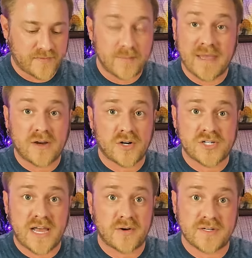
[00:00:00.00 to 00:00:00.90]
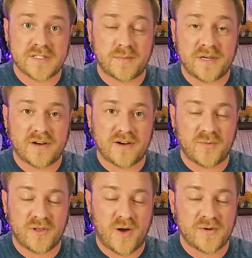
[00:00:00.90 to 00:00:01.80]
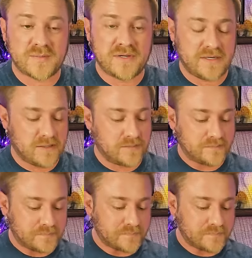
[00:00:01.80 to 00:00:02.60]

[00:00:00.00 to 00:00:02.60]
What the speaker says: make our shadow disappear. It will always be here.